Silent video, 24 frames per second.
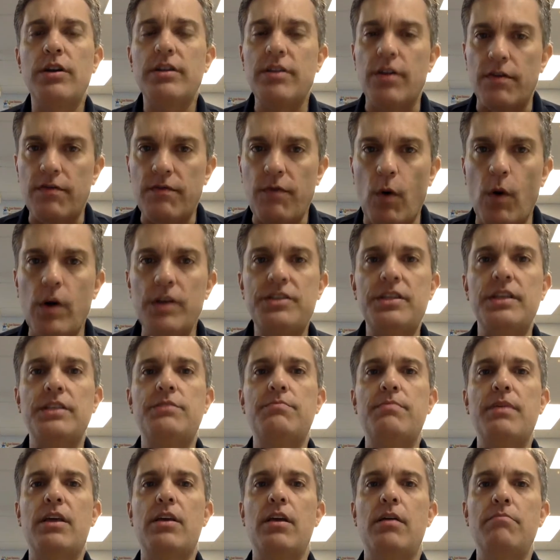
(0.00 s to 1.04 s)
their voices
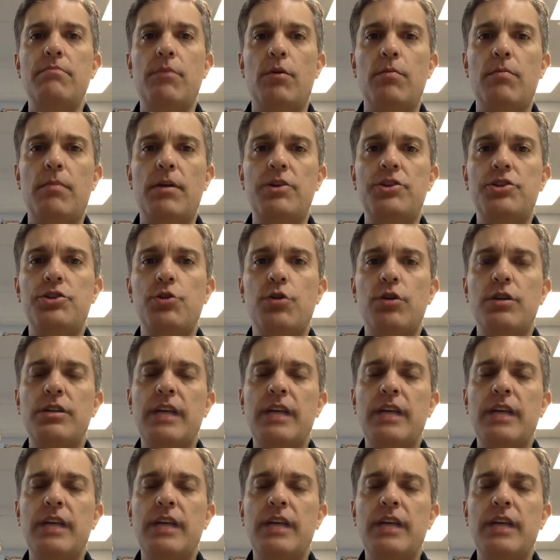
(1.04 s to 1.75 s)
become more mature,